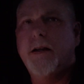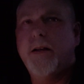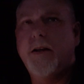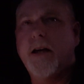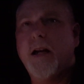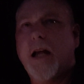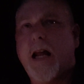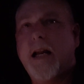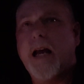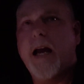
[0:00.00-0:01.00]
You get a
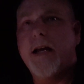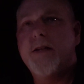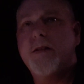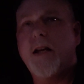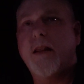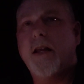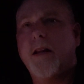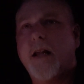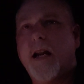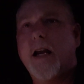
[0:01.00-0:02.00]
lot of guys, and I think a
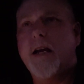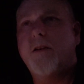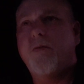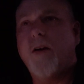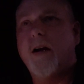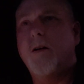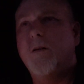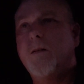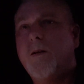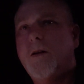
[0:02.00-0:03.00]
lot of guys
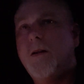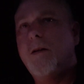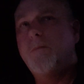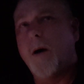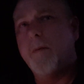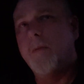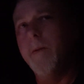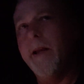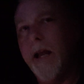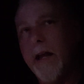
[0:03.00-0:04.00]
fail
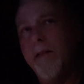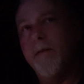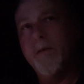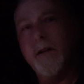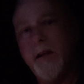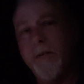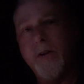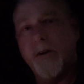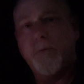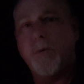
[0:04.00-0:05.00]
probably in
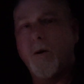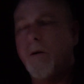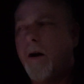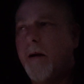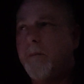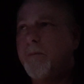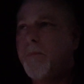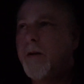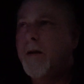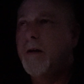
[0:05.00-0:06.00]
even this program
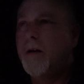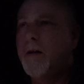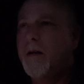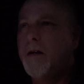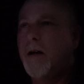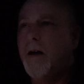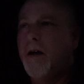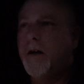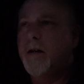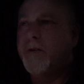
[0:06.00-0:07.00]

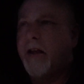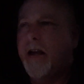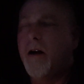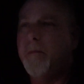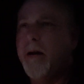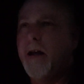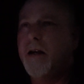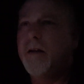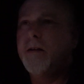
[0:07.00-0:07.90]
because they come in,